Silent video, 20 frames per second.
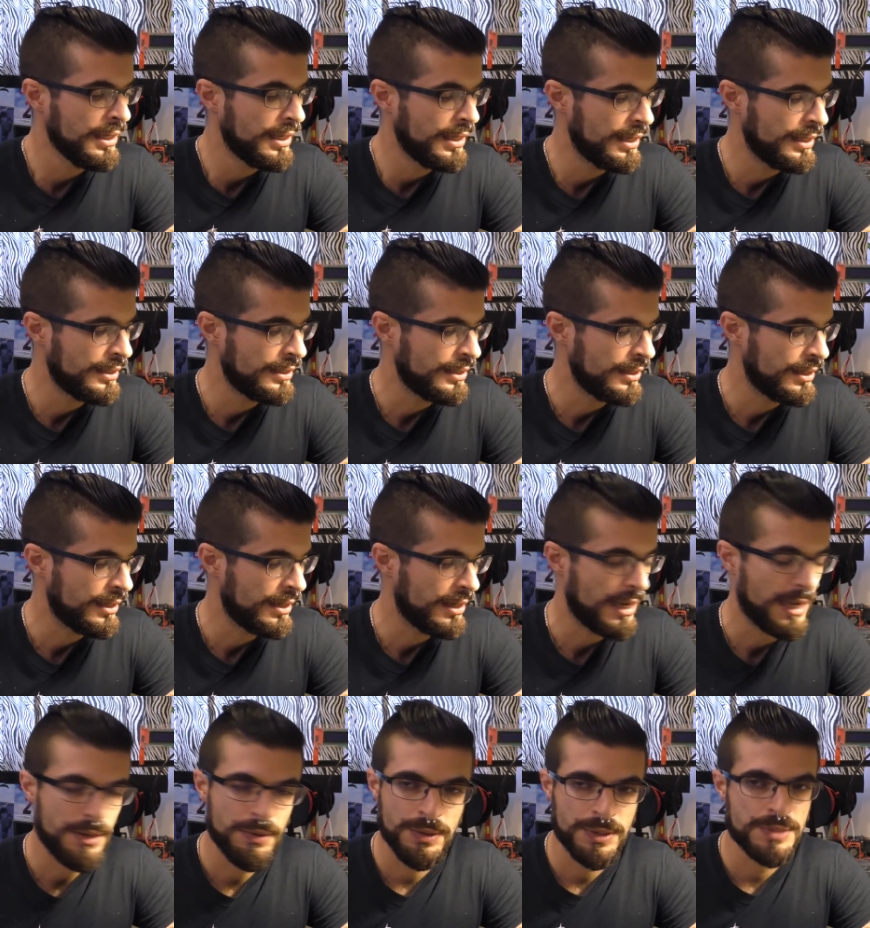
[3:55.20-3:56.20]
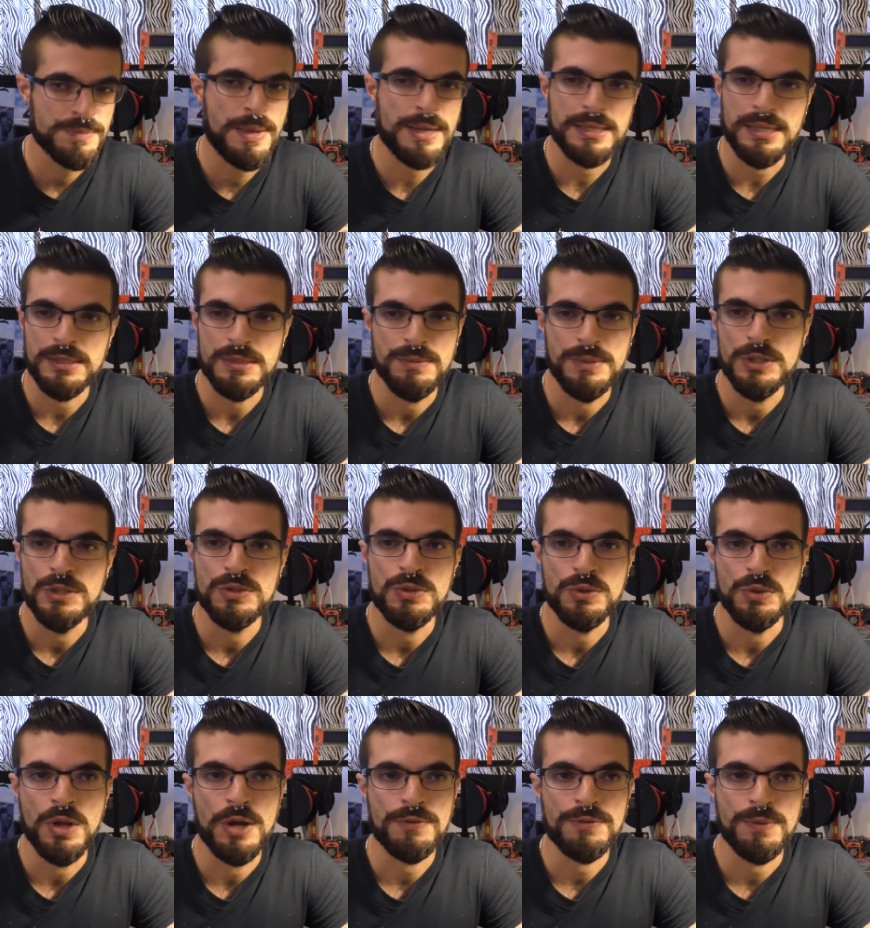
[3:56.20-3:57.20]
And I don't expect that to be
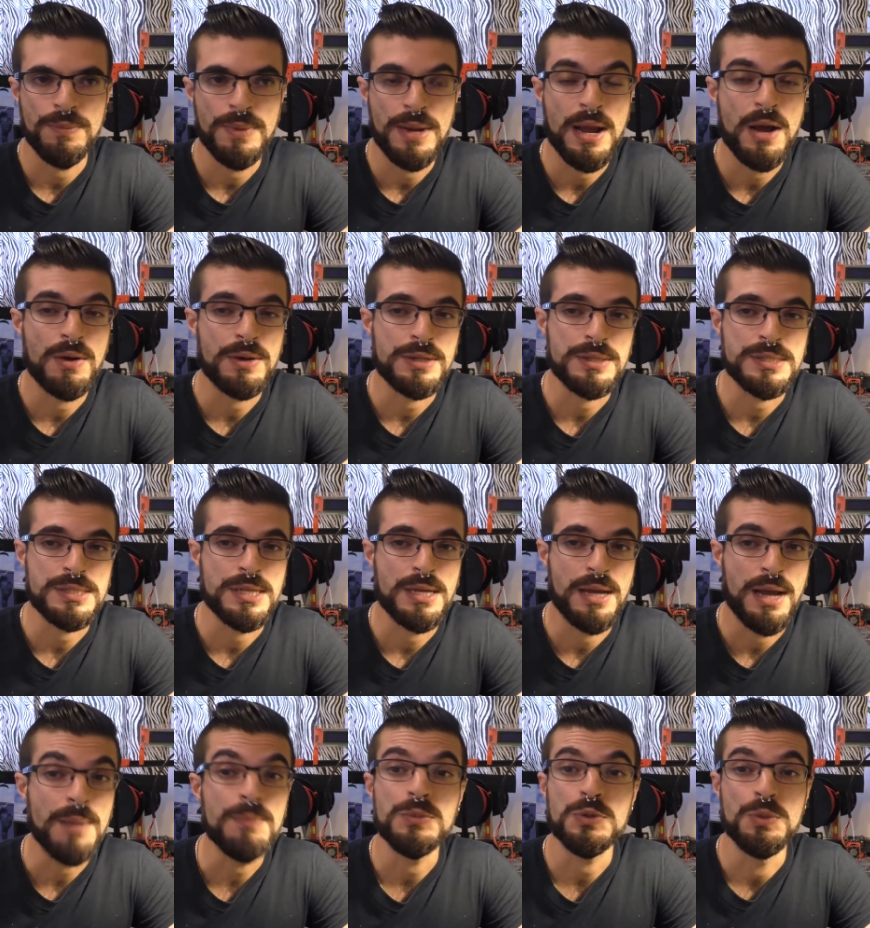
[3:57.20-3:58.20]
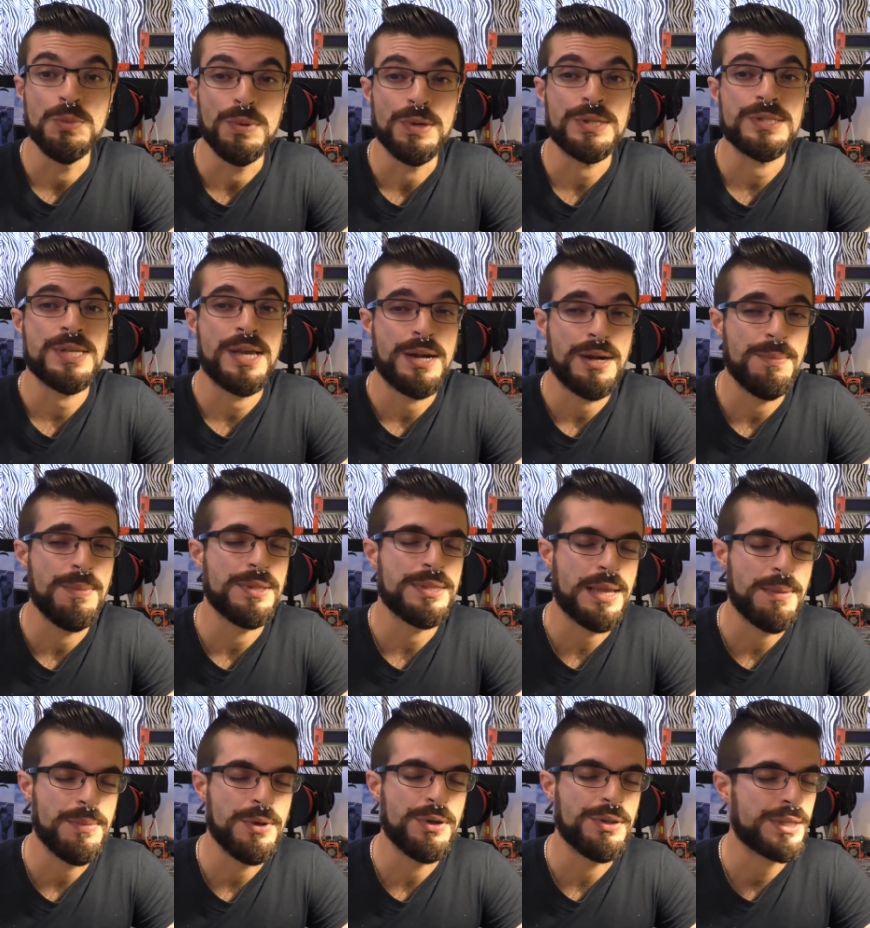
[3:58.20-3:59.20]
too long from now, because I'm super excited about
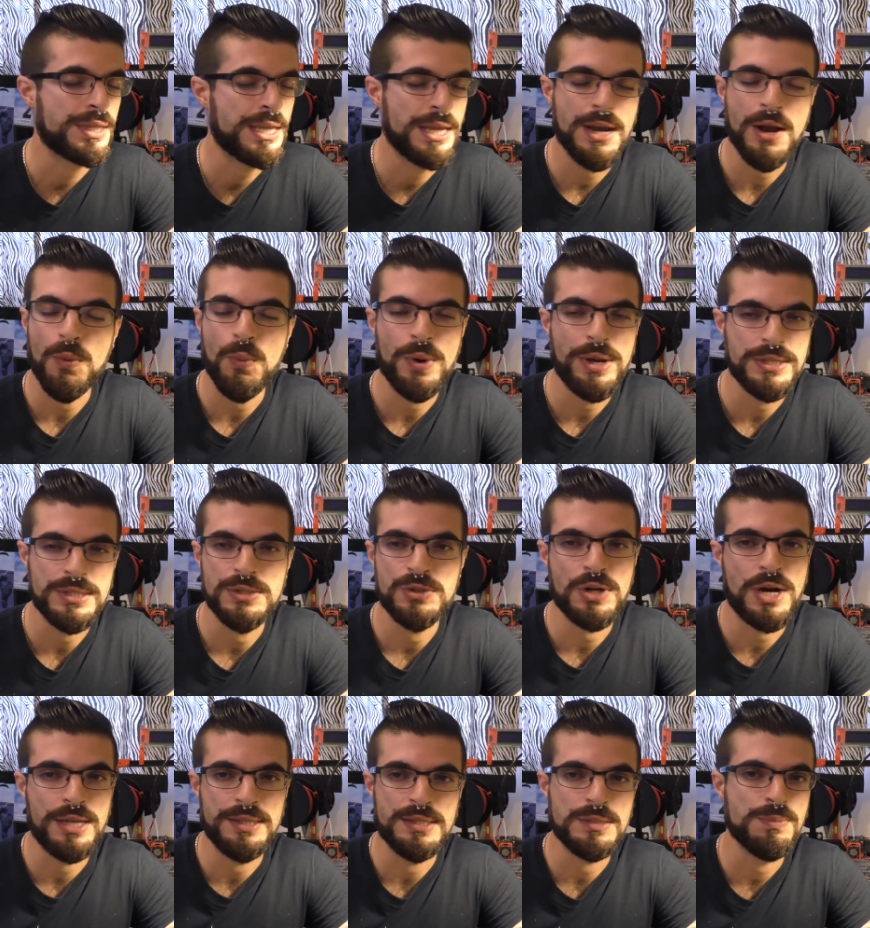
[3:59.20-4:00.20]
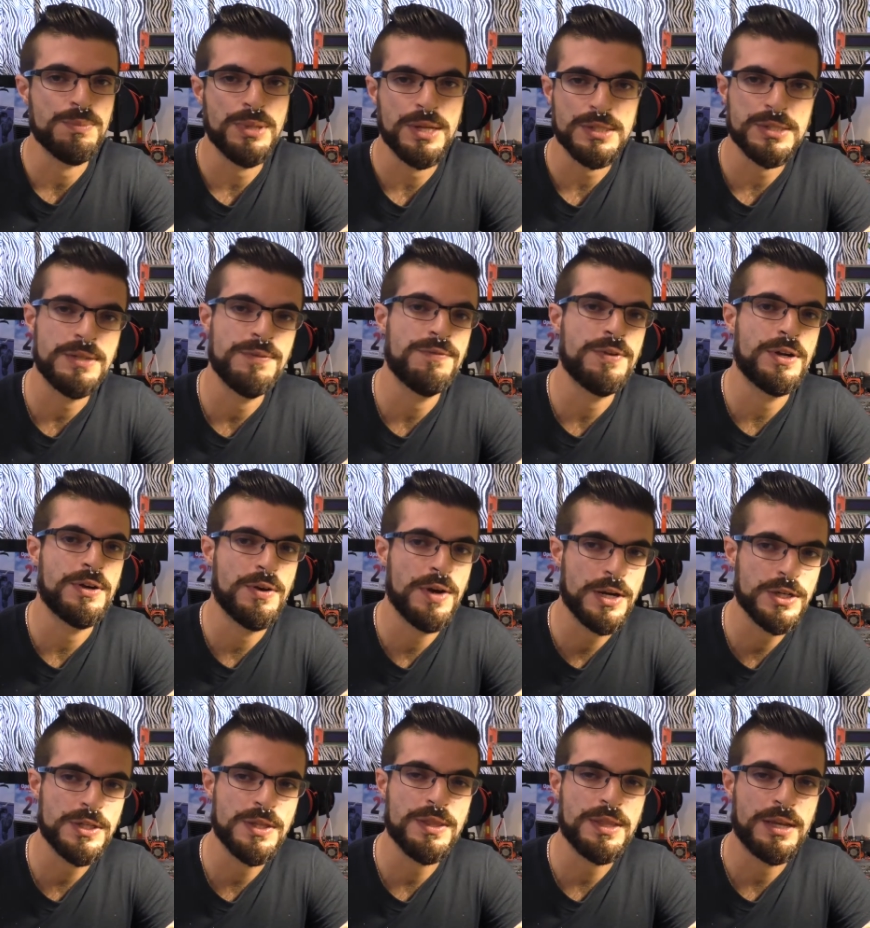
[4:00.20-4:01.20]
that build. I cannot wait to try this plus
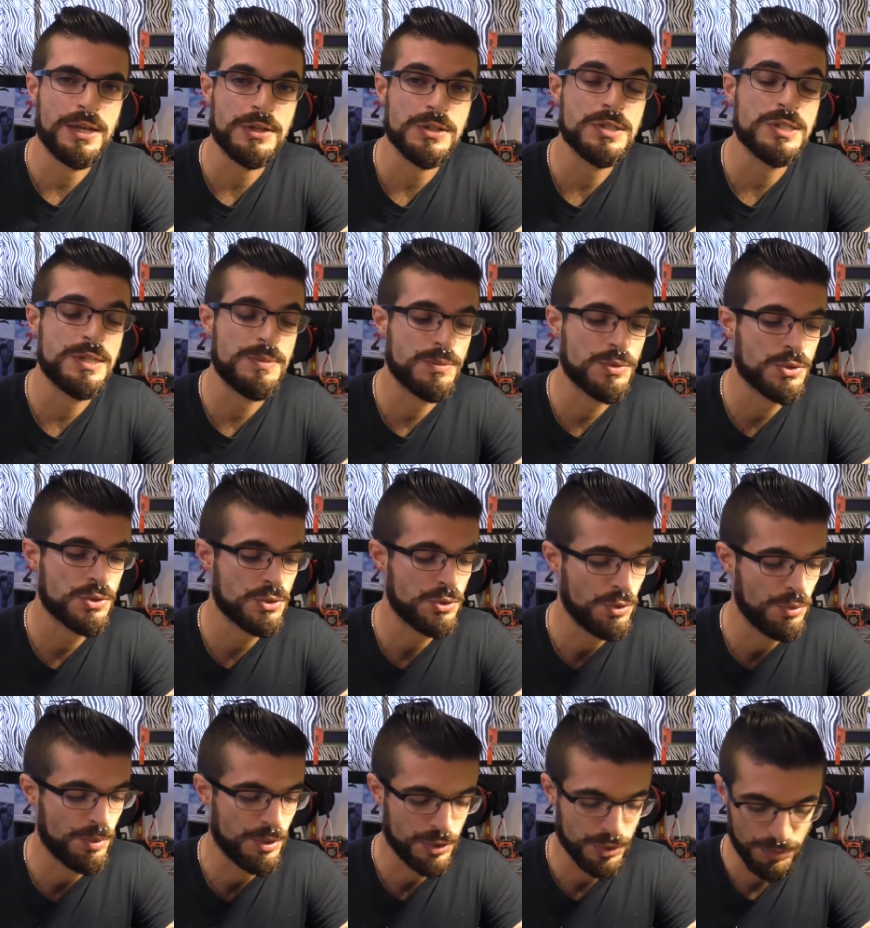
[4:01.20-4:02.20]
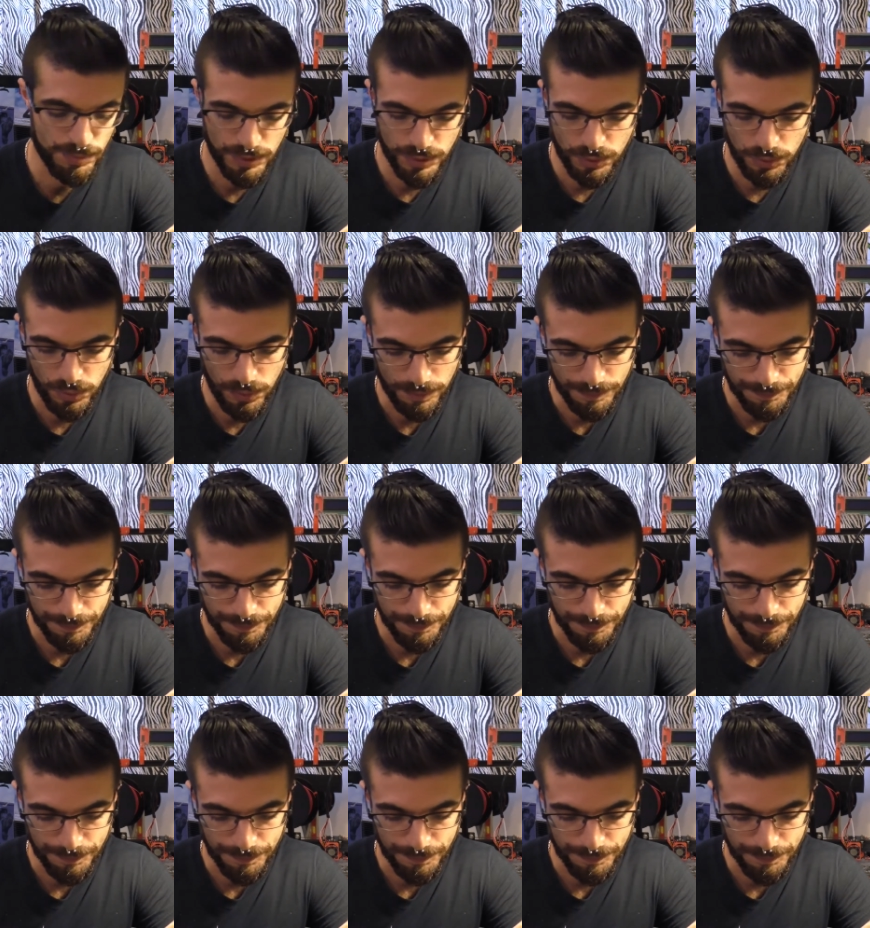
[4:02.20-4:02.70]
configuration thing. It just seems super cool.